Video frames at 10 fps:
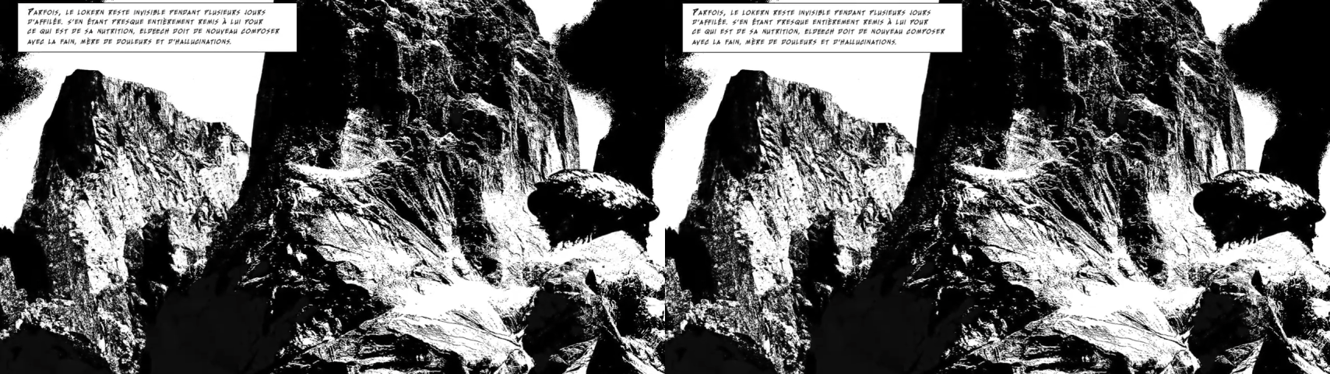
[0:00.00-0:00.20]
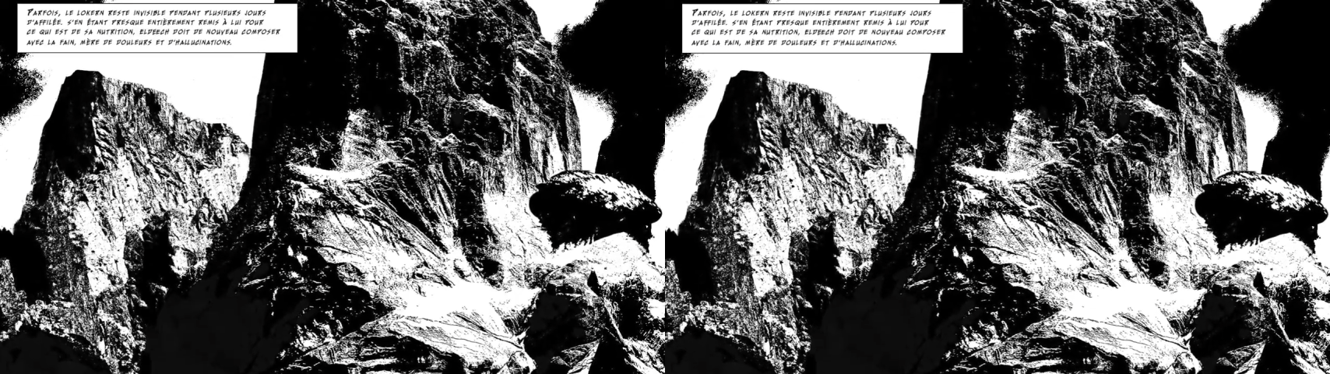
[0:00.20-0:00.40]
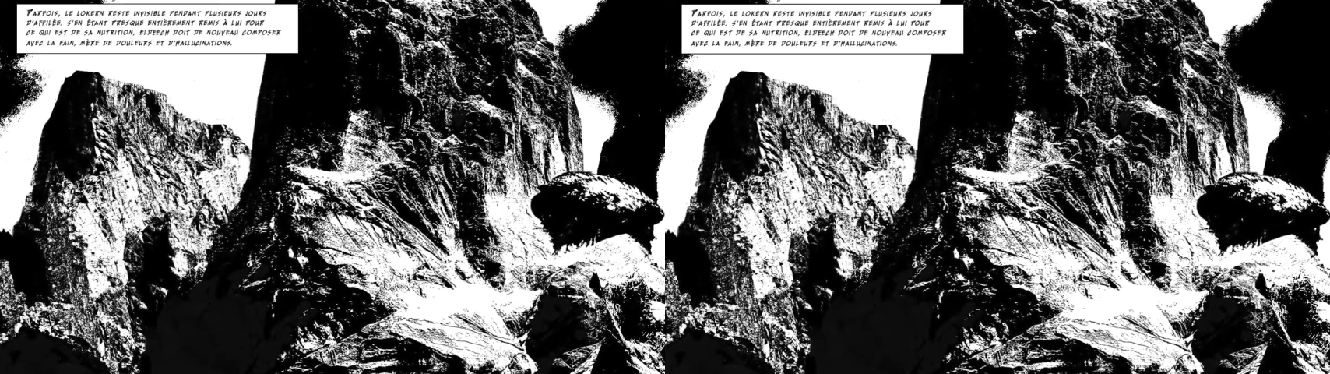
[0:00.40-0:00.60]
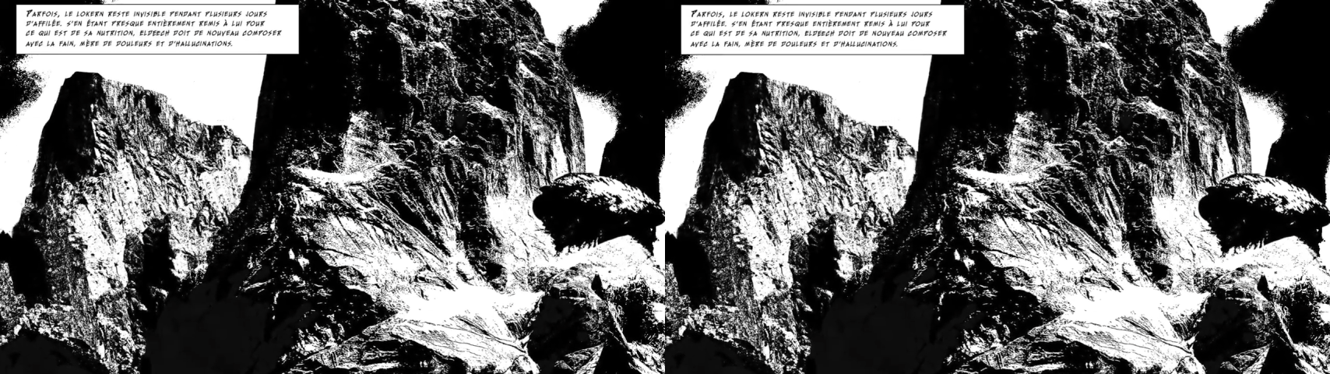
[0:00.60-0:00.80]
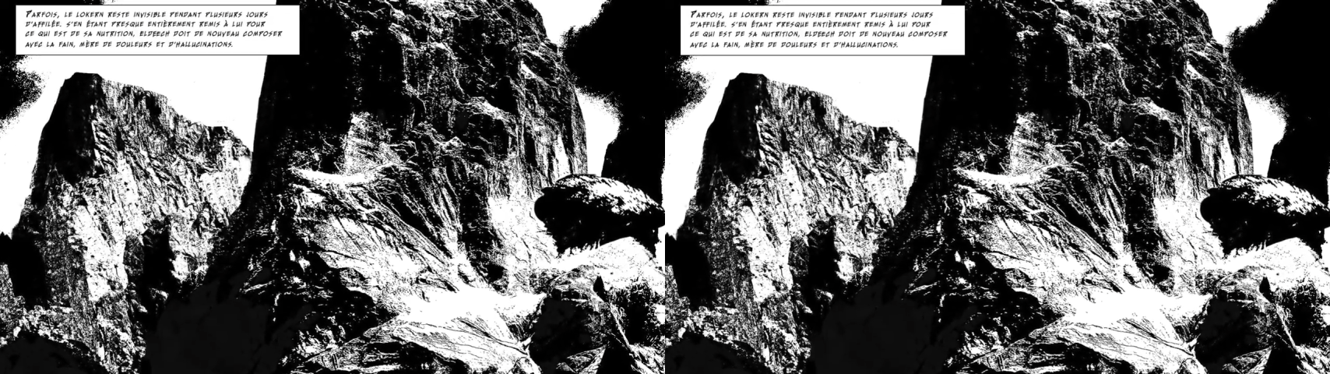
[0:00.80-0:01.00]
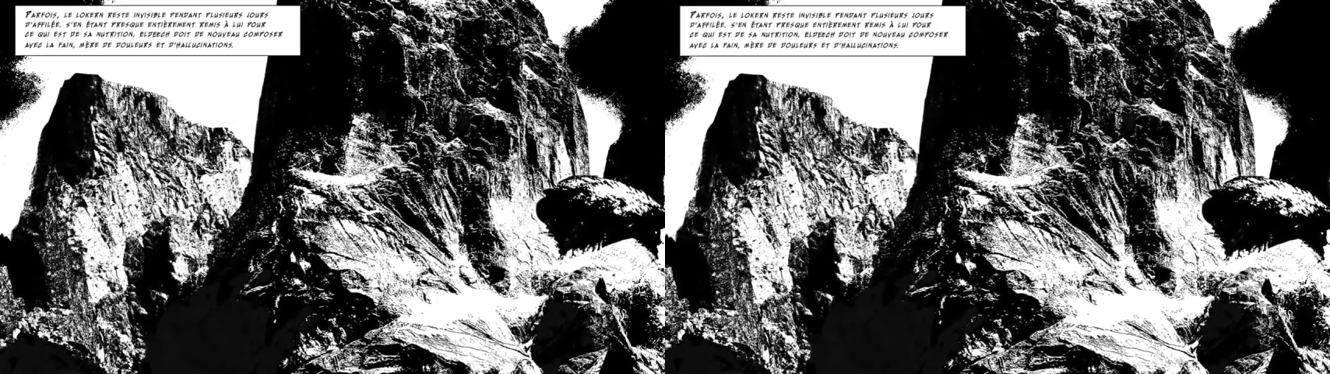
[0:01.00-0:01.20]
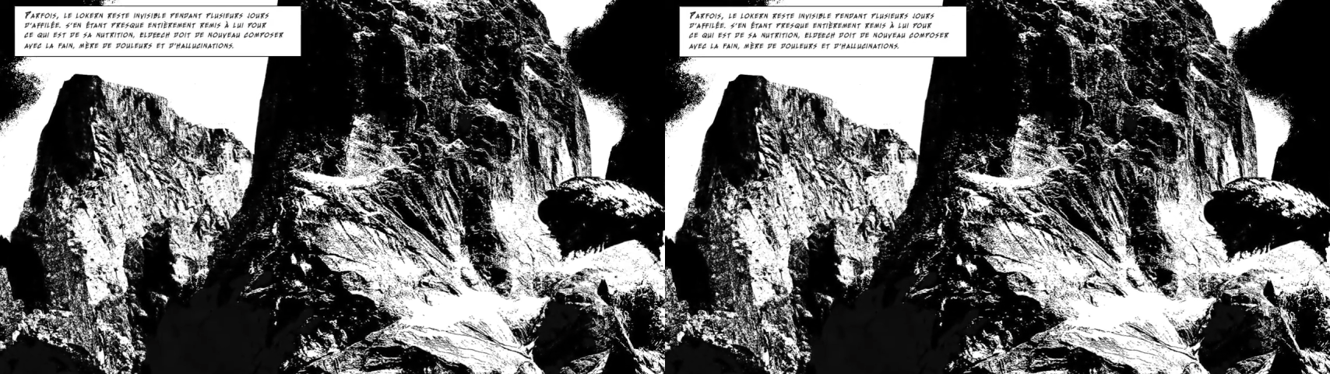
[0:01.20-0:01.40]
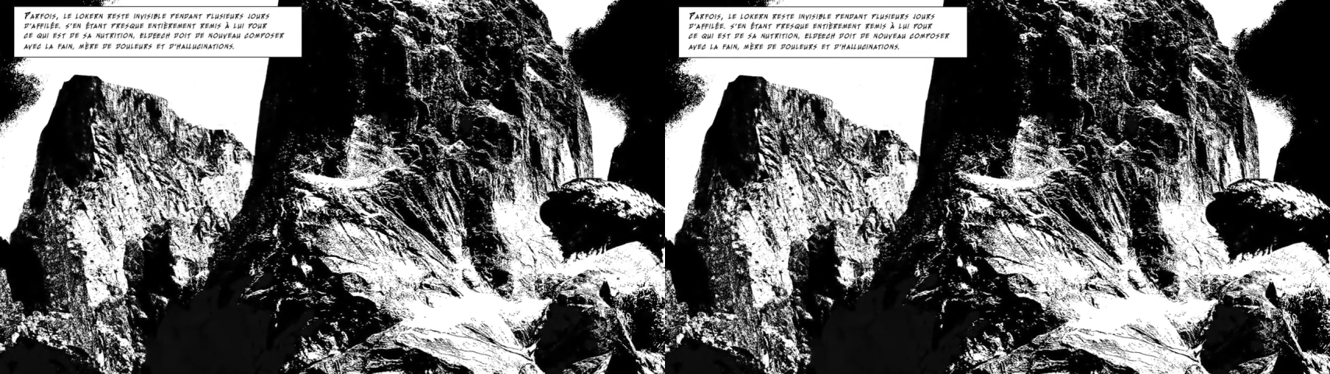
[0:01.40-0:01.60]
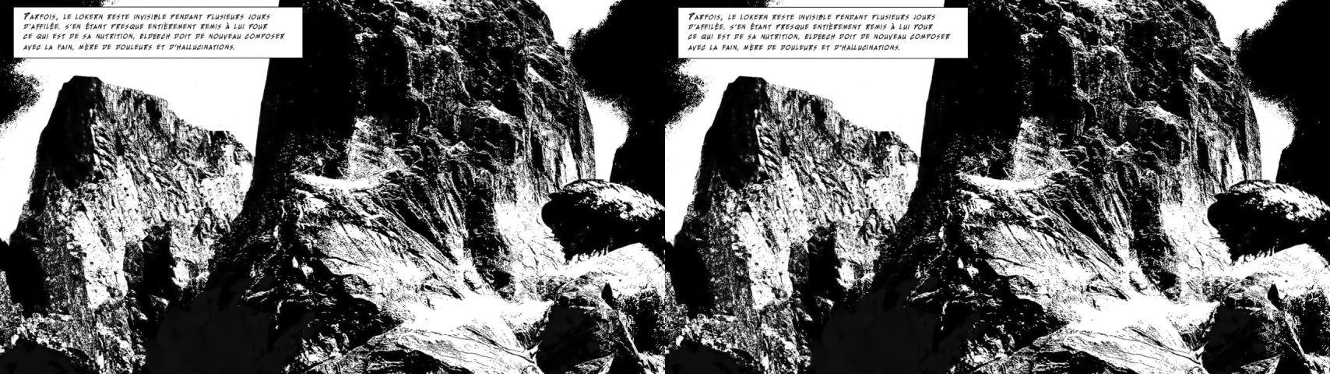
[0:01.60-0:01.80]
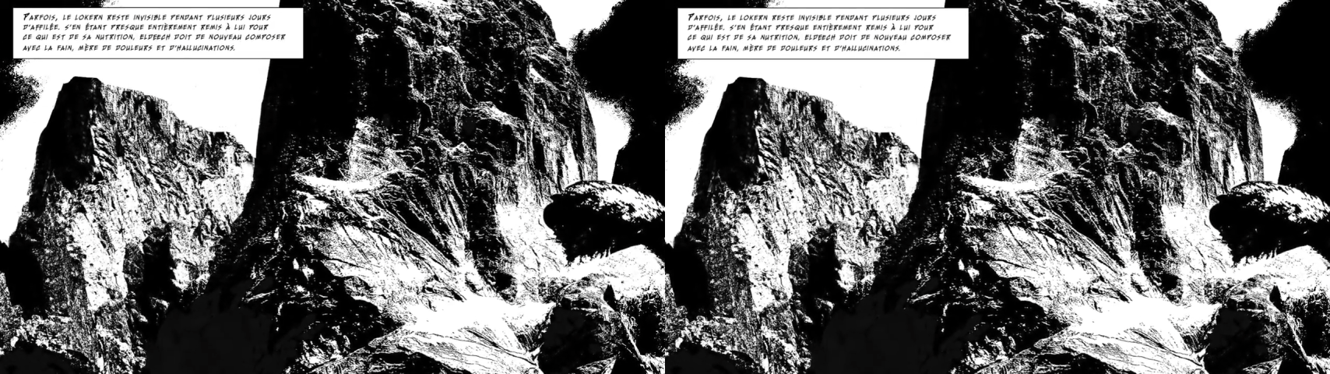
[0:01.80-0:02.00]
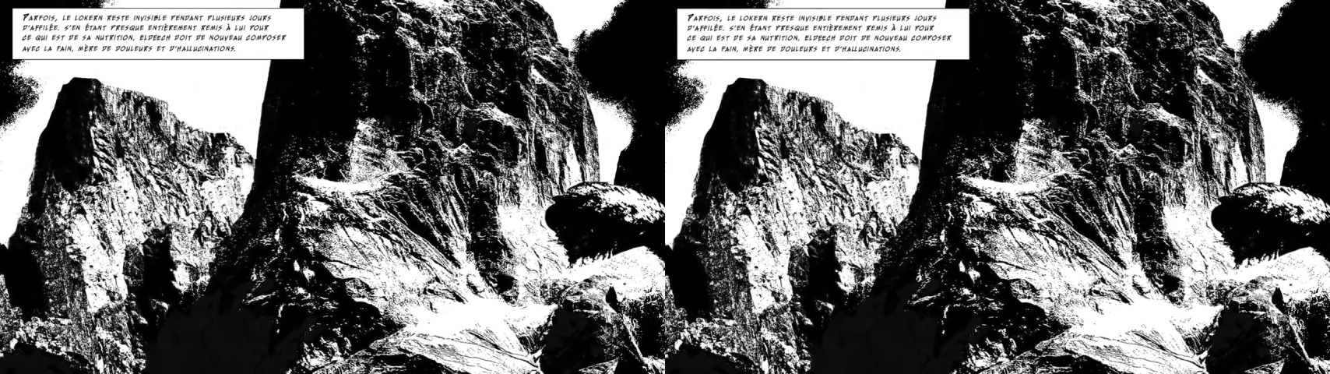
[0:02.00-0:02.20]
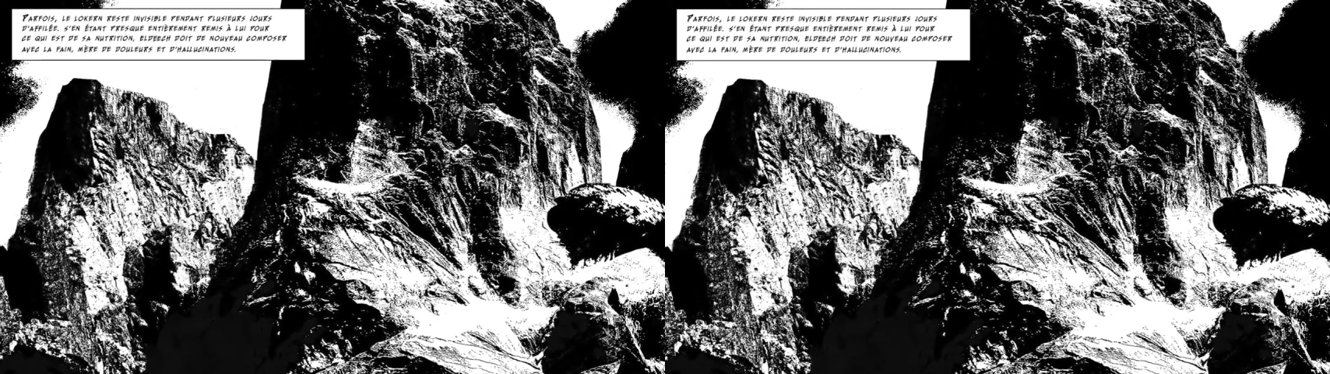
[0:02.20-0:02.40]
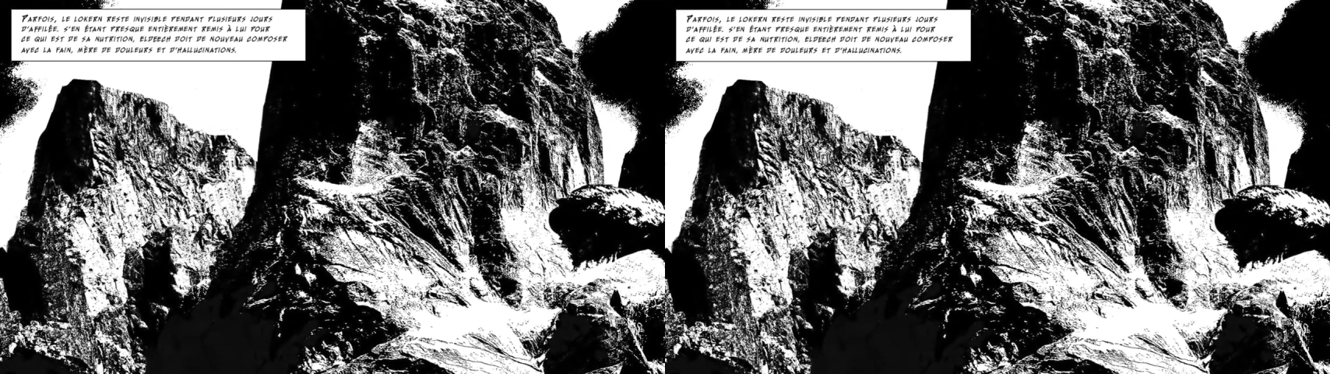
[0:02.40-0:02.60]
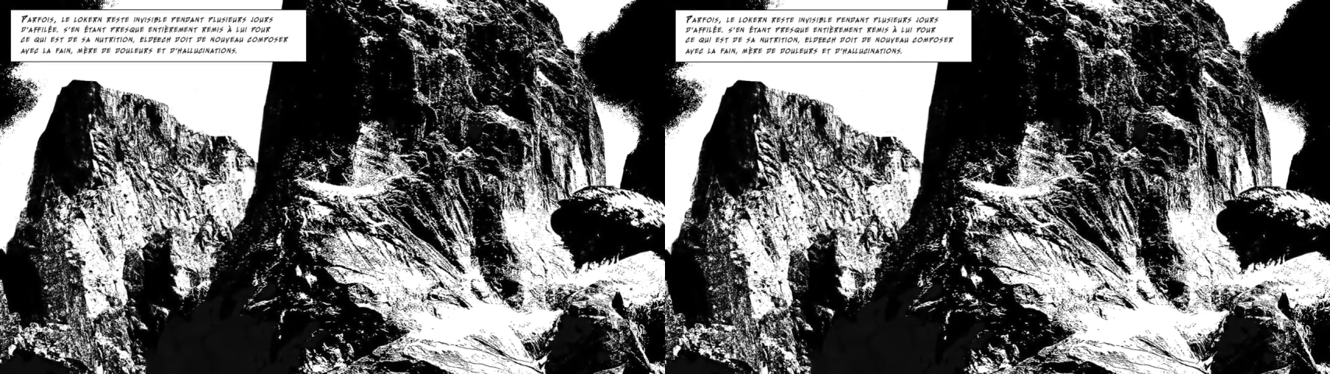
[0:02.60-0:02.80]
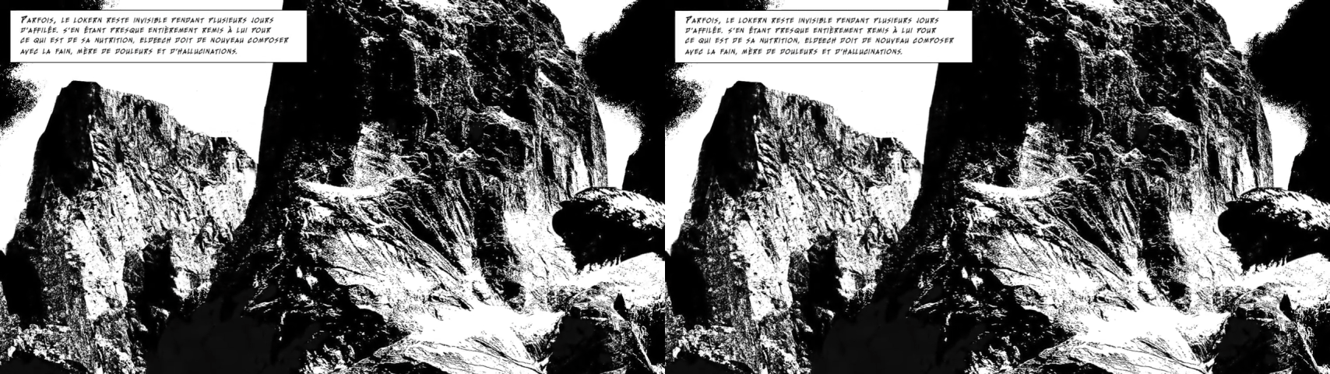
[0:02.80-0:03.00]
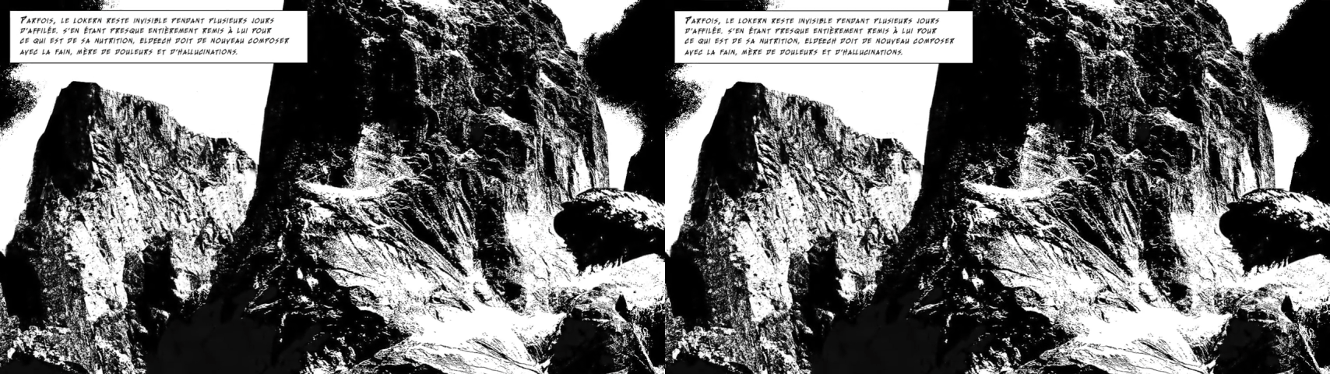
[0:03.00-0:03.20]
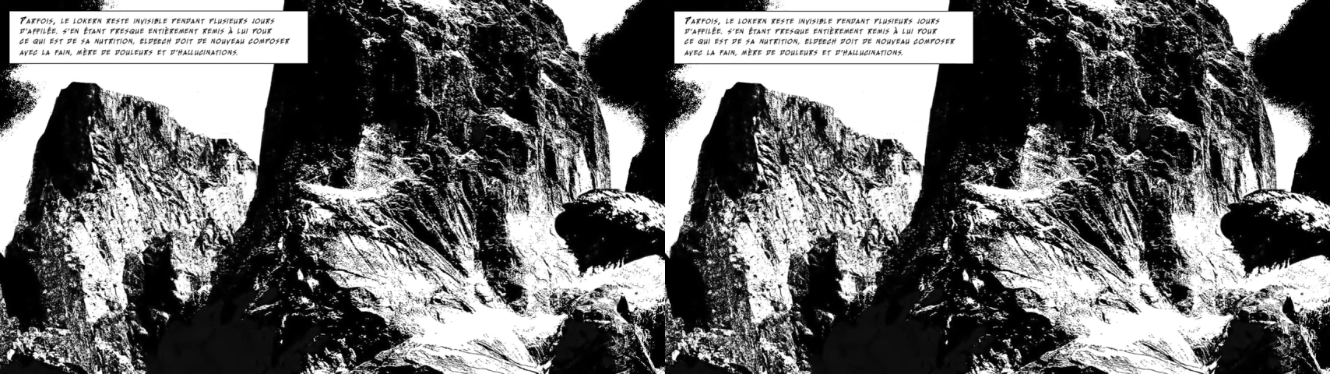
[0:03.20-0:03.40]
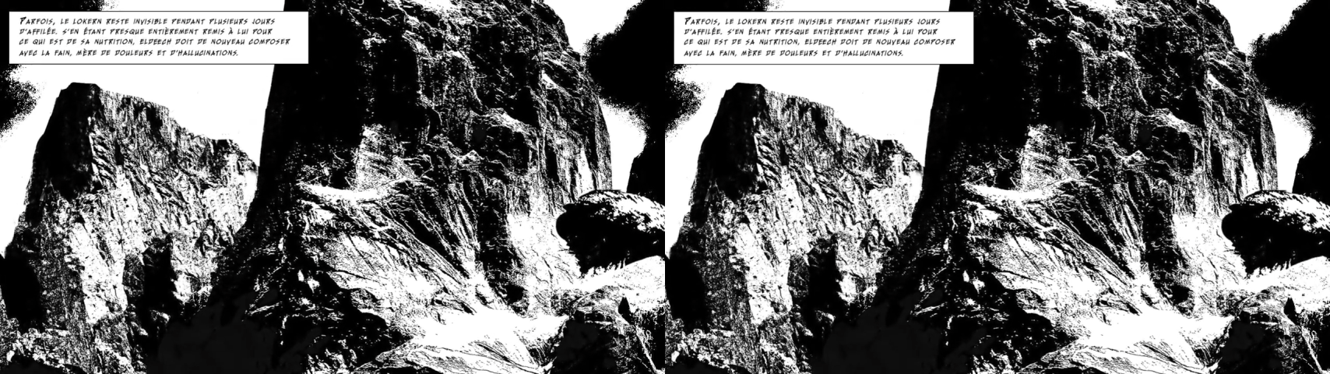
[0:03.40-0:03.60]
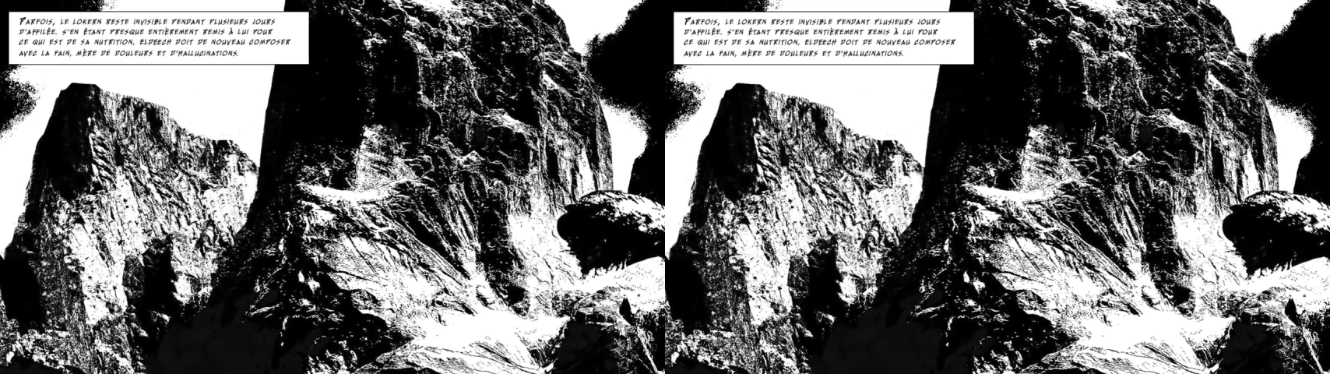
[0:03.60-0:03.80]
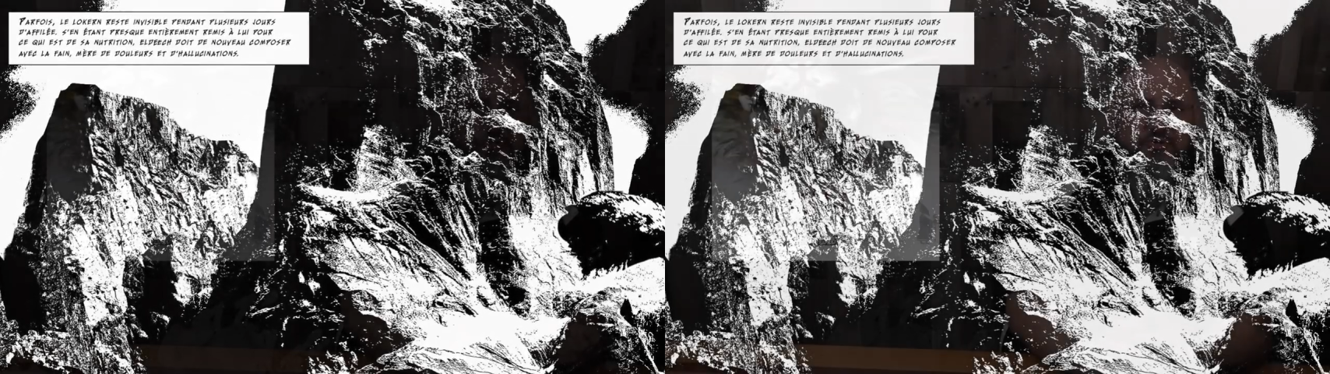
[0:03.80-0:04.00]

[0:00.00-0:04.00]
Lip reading: [unreadable: no face in view]